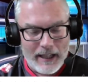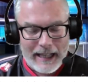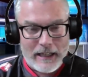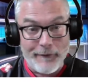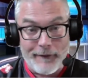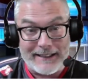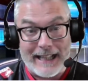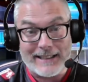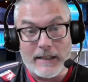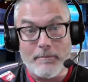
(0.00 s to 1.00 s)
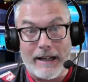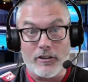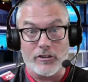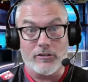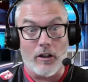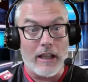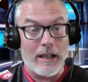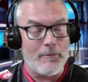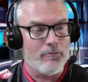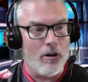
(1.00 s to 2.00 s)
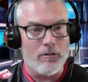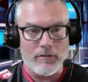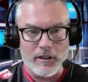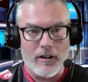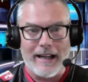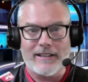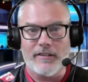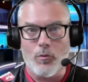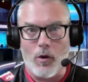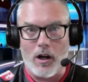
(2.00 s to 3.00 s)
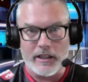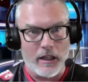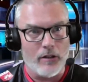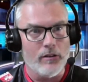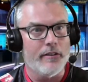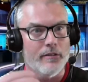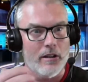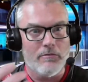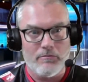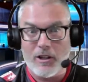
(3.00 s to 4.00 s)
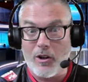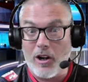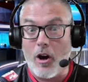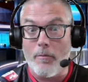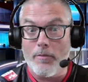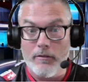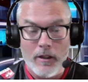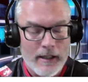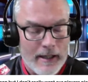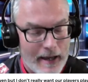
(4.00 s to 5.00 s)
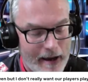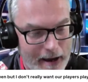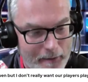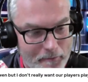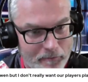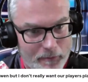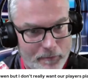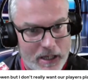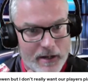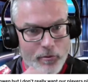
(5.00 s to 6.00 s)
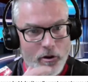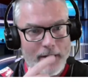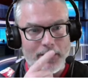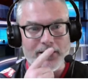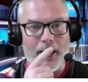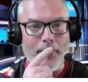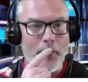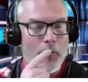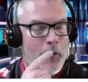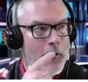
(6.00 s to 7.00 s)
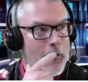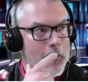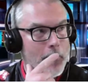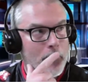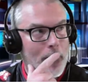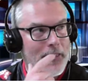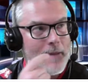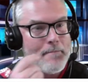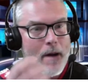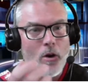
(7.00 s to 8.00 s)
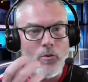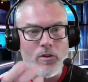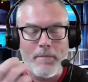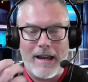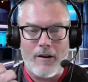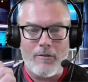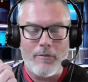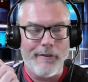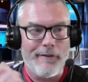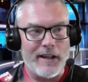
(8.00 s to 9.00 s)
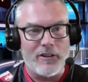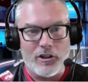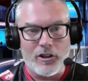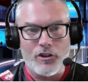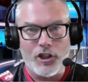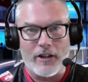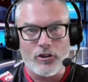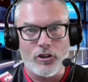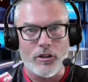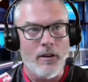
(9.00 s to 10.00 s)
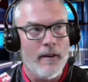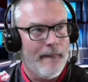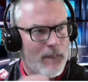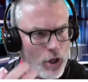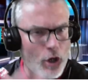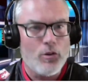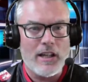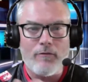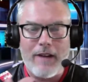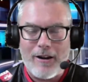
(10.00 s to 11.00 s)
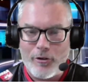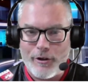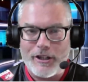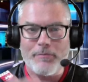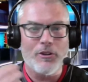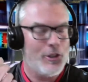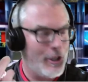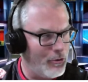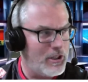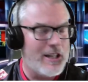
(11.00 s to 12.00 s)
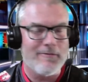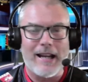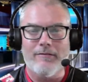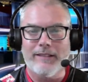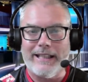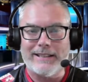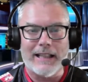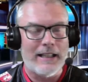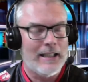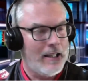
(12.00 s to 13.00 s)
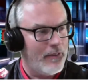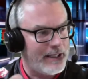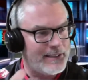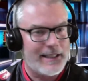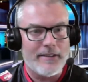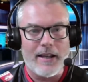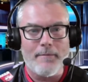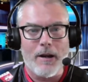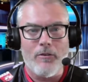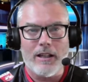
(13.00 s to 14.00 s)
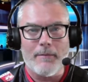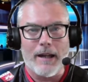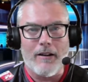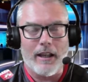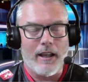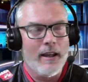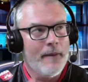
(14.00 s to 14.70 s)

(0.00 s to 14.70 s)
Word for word: and they're fantastic managers, don't get me wrong, the likes of Guardiola, uh, Klopp um, being a prime example, where they moan about the fixture congestion, usually around Christmas, usually around Easter. They sit there moaning about it.